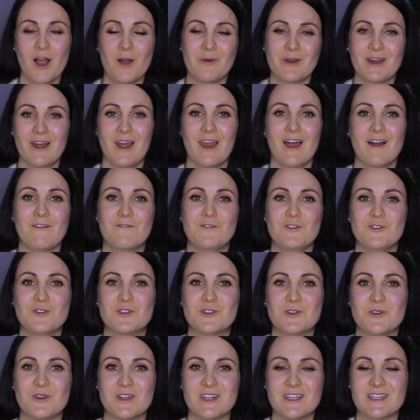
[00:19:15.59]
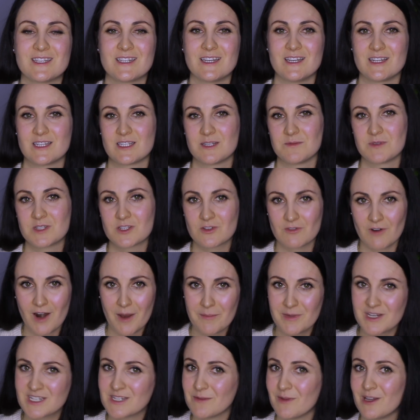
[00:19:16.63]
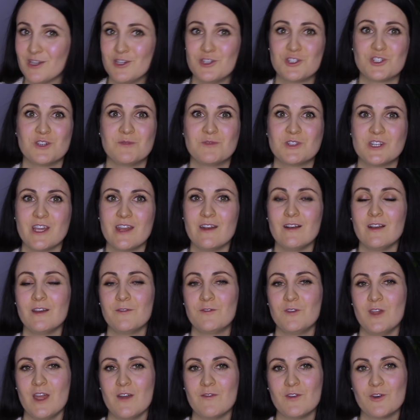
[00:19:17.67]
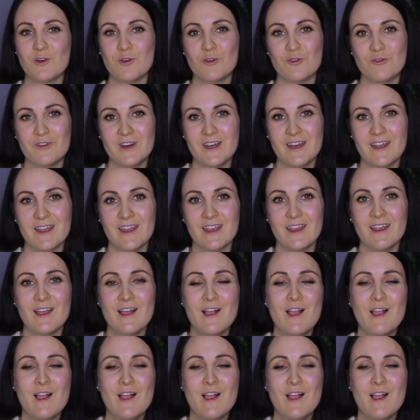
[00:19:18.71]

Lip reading: I would love you to consider subscribing to my YouTube channel if you haven't already.